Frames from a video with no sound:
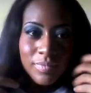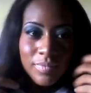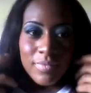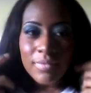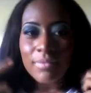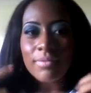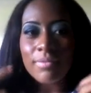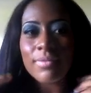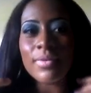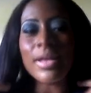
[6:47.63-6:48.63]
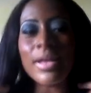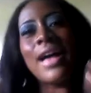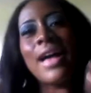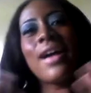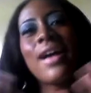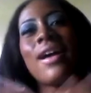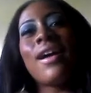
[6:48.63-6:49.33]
(no one is talking)